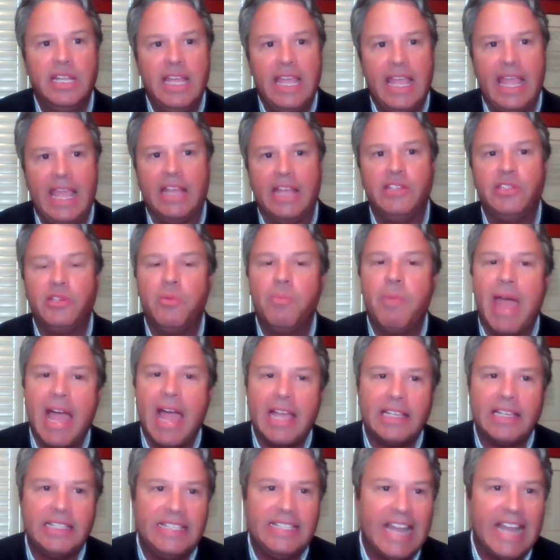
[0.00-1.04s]
And so
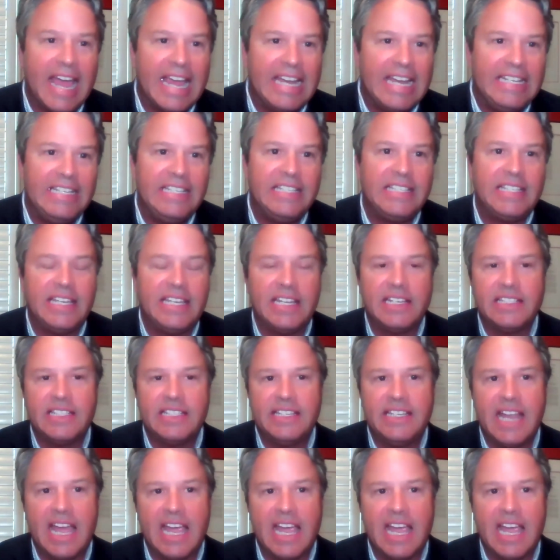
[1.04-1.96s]
back in 96 and